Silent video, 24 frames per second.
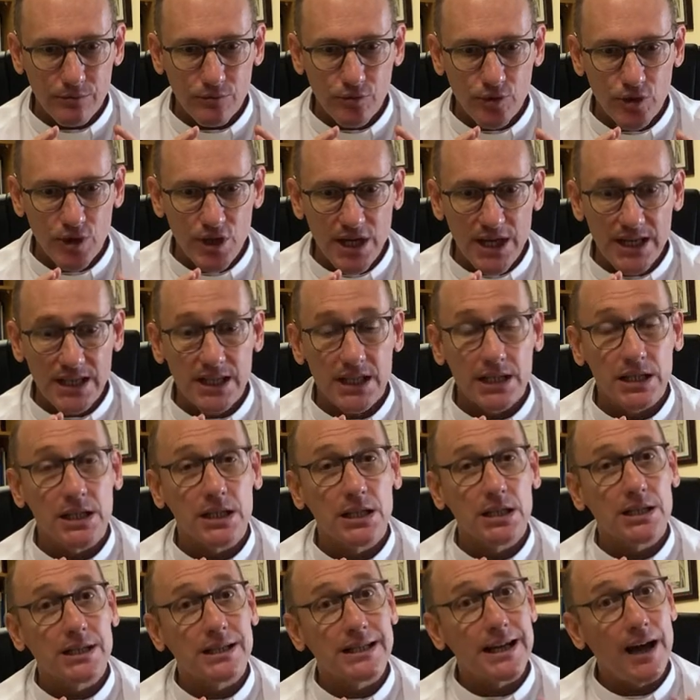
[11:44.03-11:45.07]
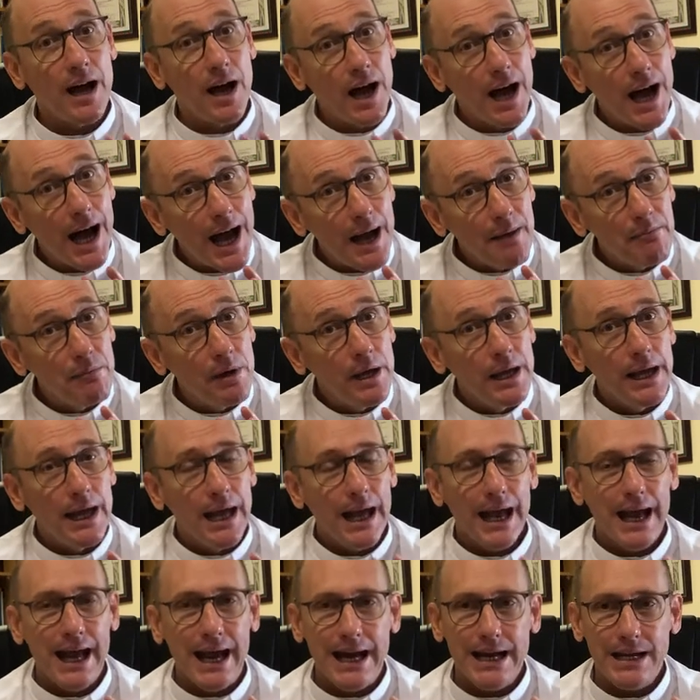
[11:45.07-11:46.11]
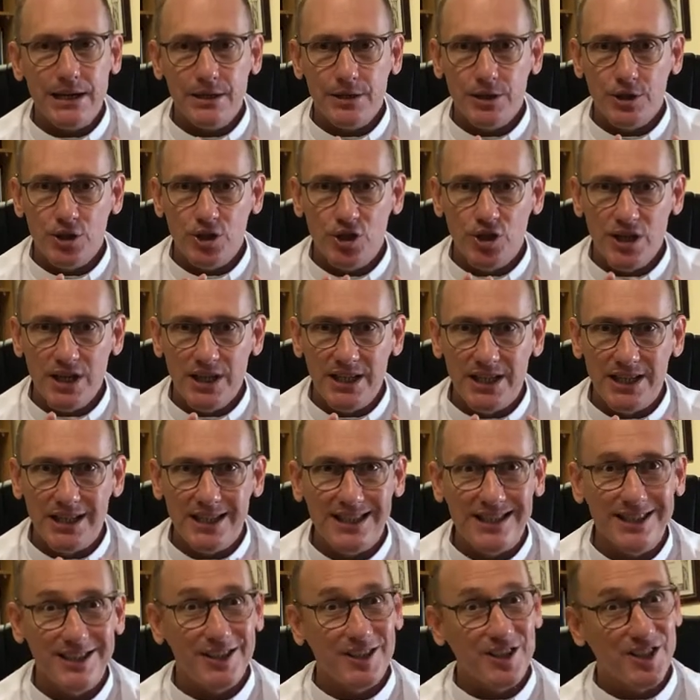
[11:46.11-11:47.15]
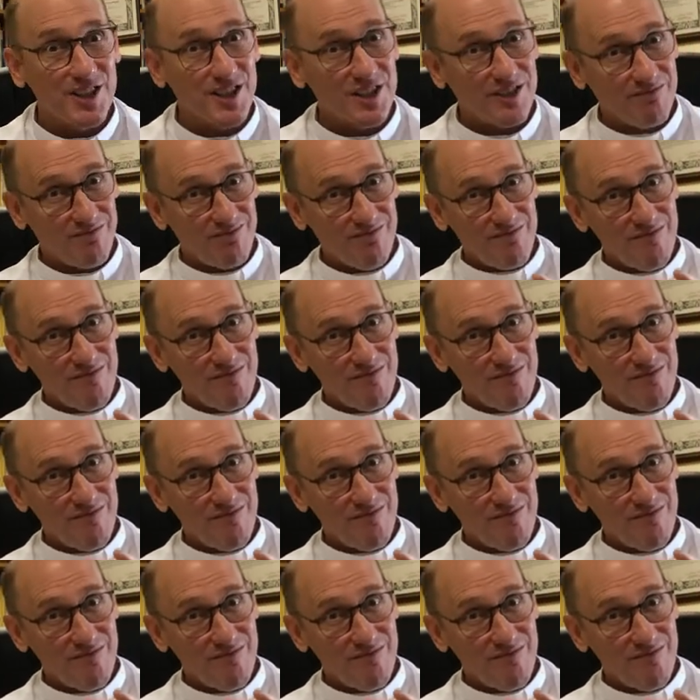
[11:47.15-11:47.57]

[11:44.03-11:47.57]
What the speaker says: Jesus' time and Jesus'